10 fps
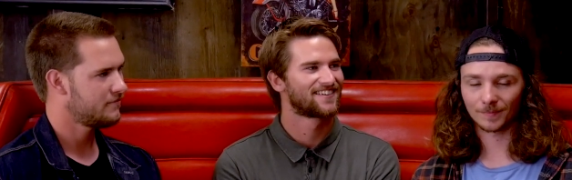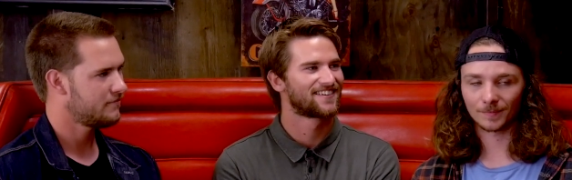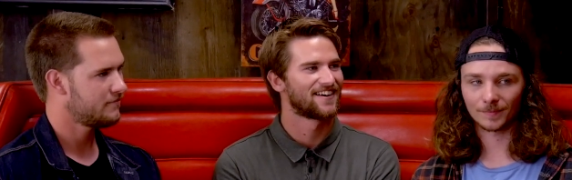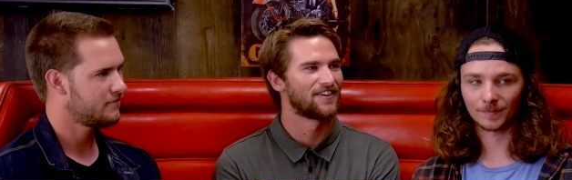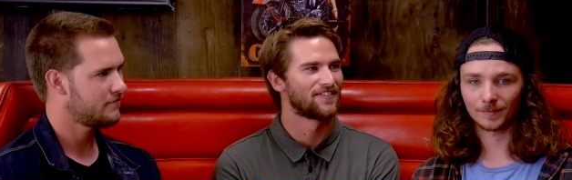
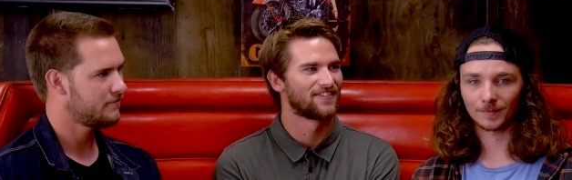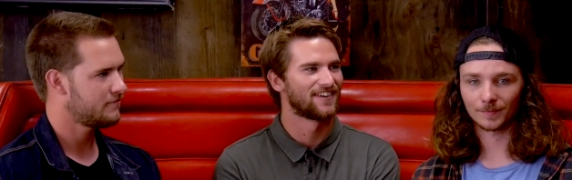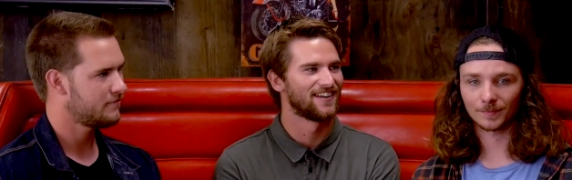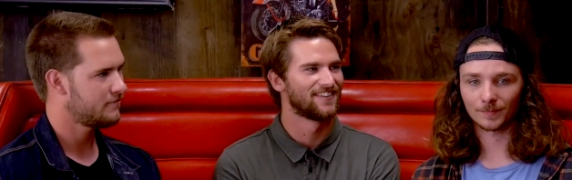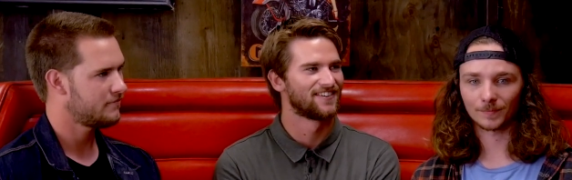Speaker 1: come up and
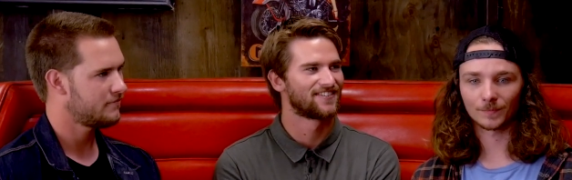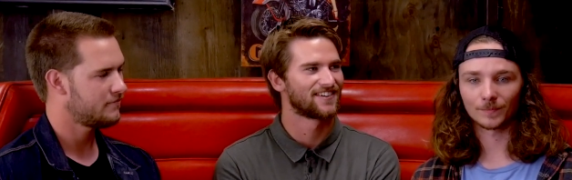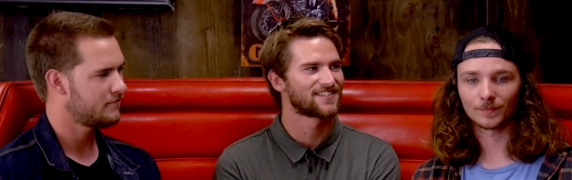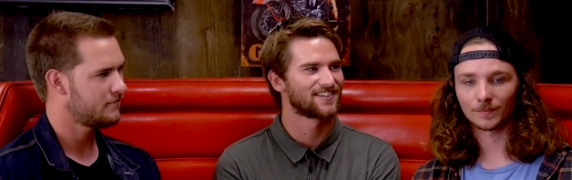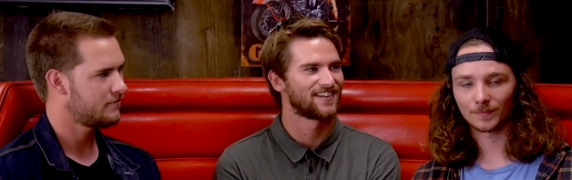play the
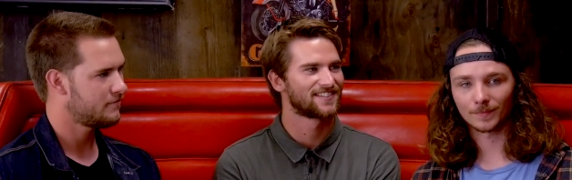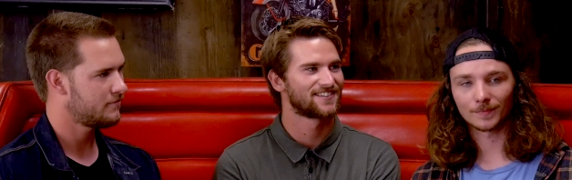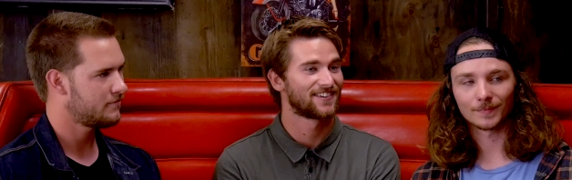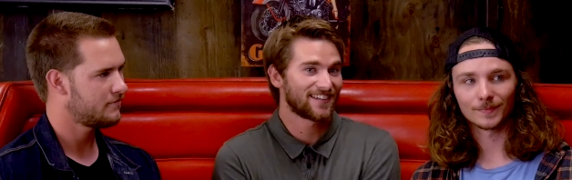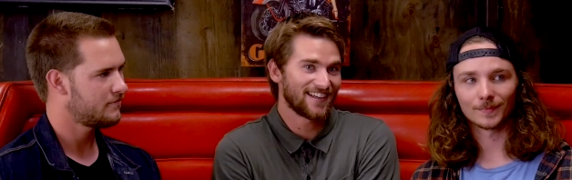first slot.
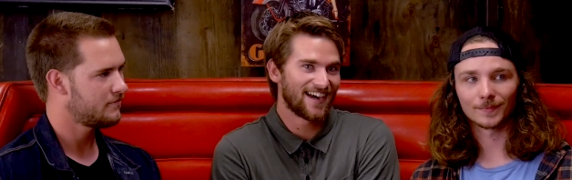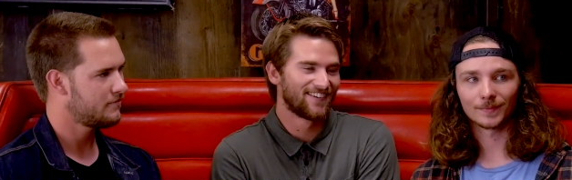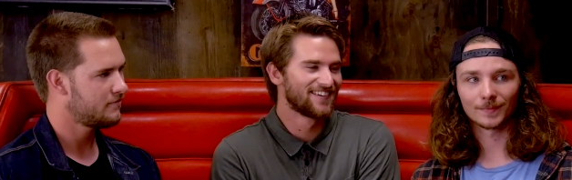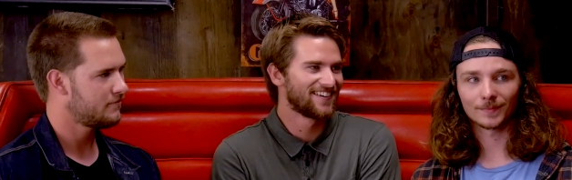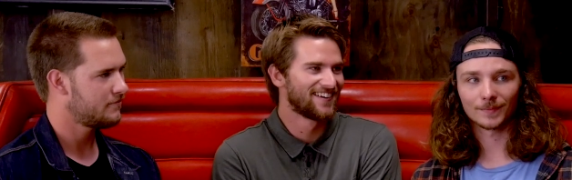So we're like, yeah,
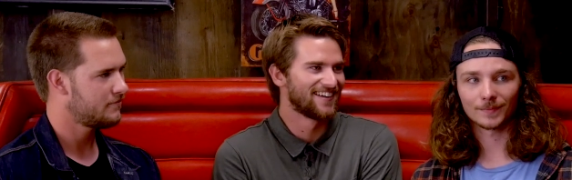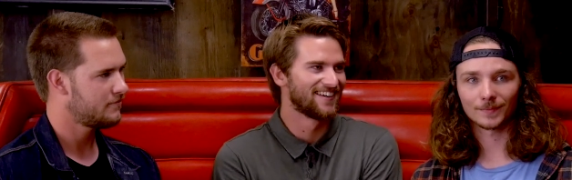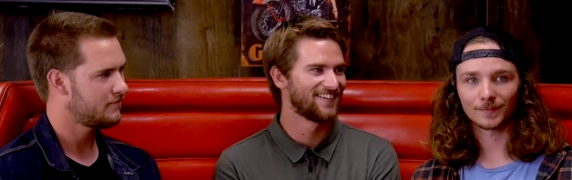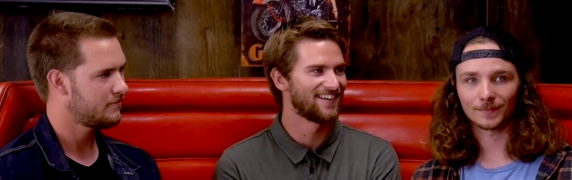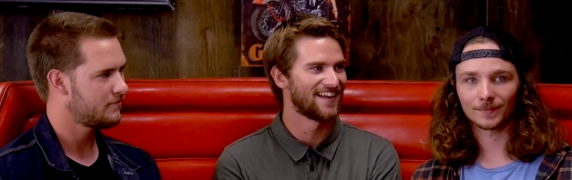we'll do it.
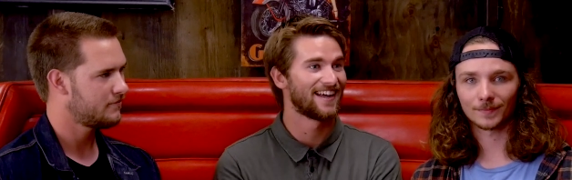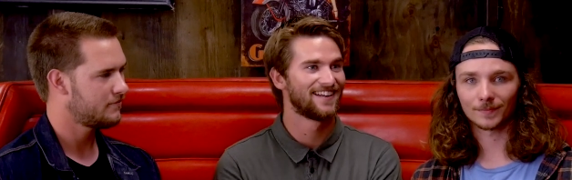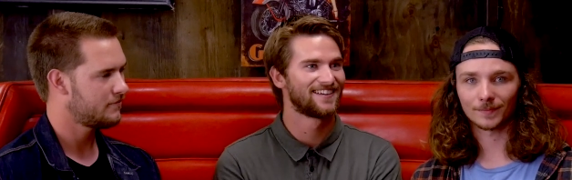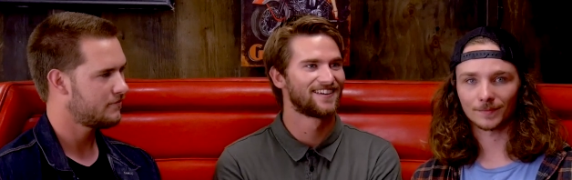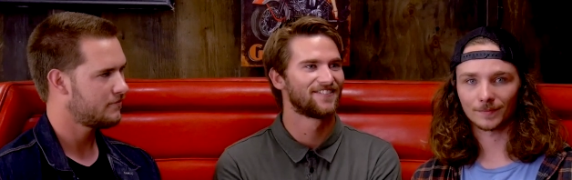And it
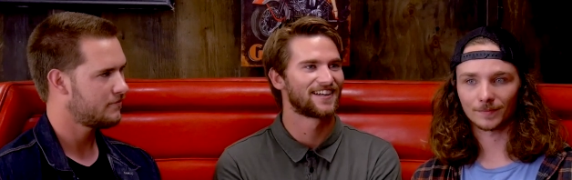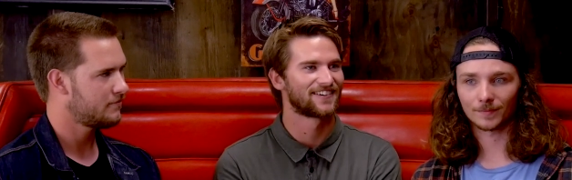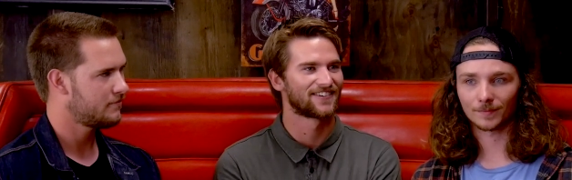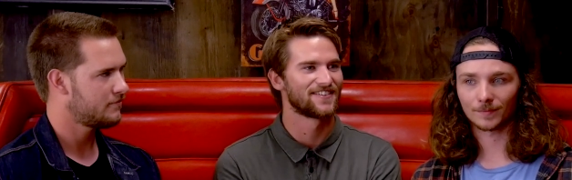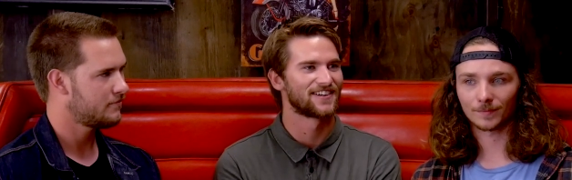ended up being
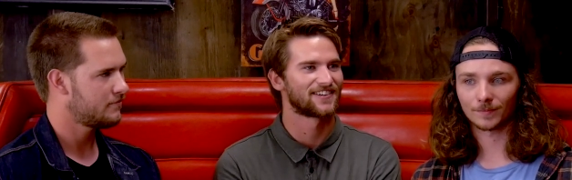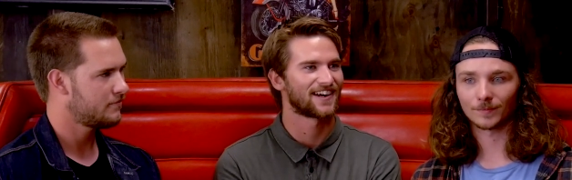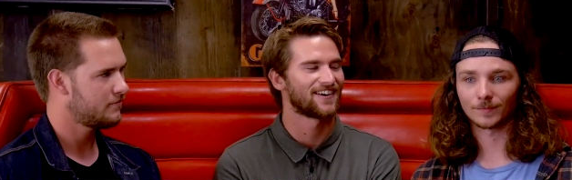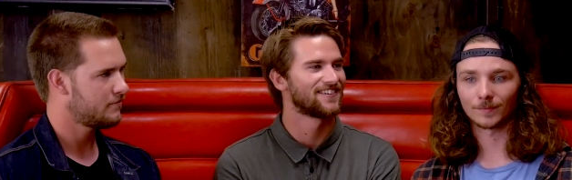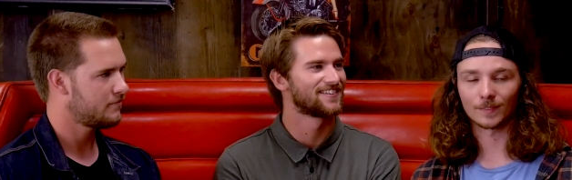a really big
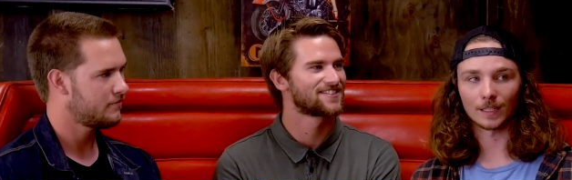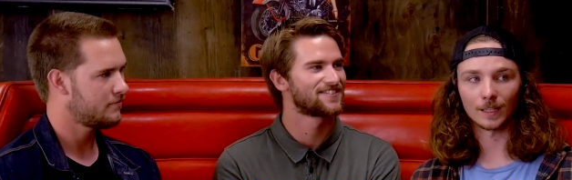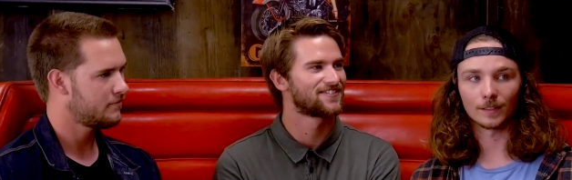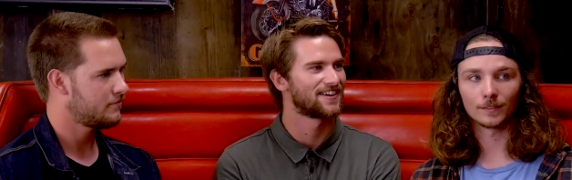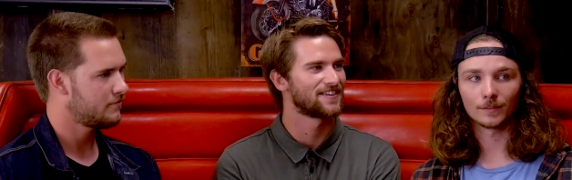crowd, and it's
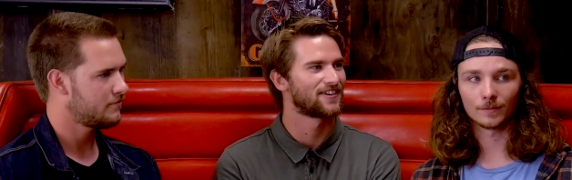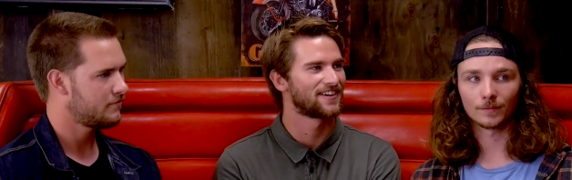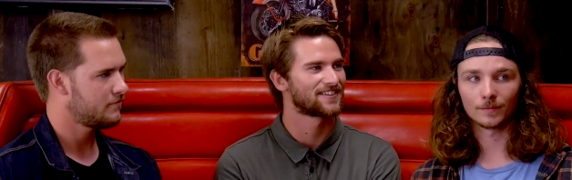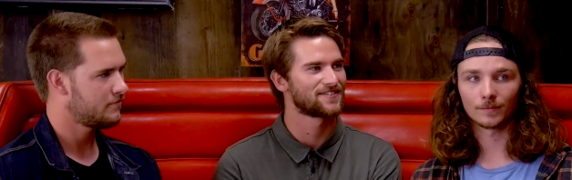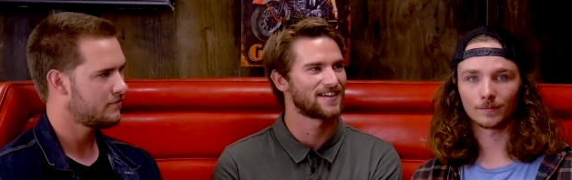yeah. funny
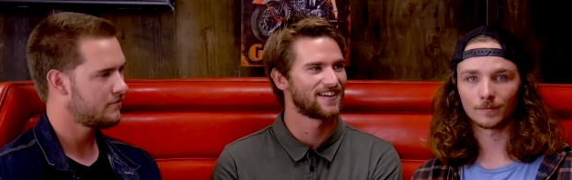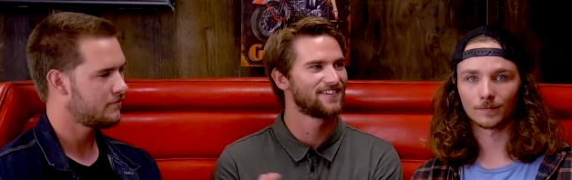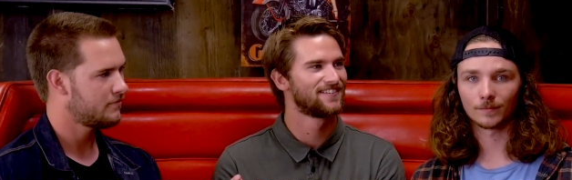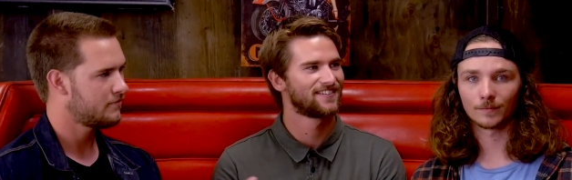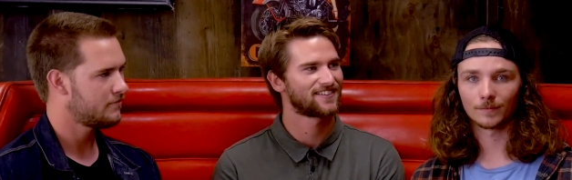playing the
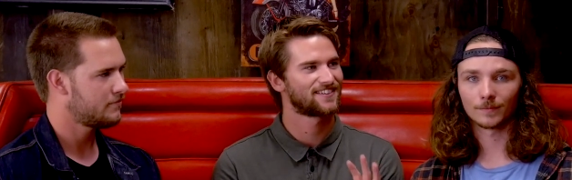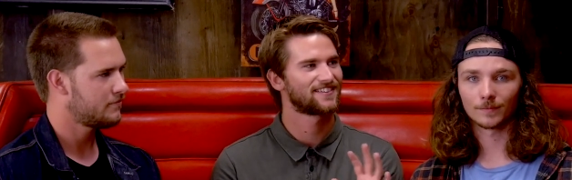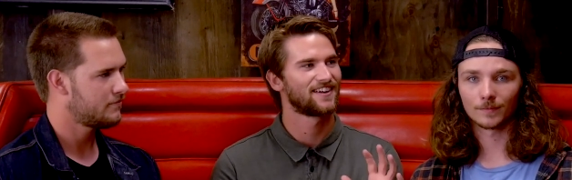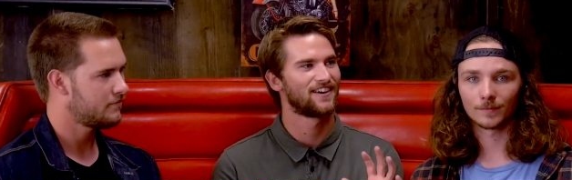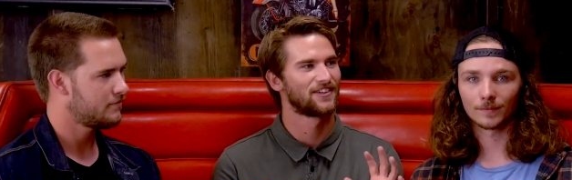band.
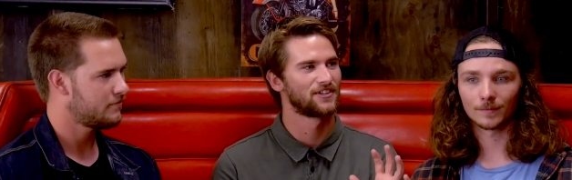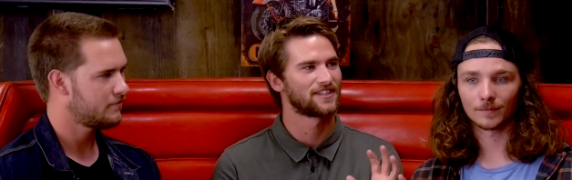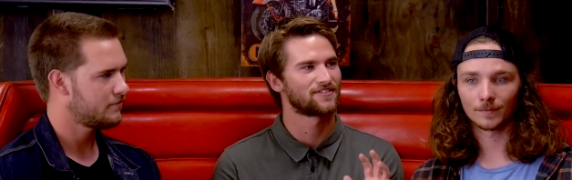A little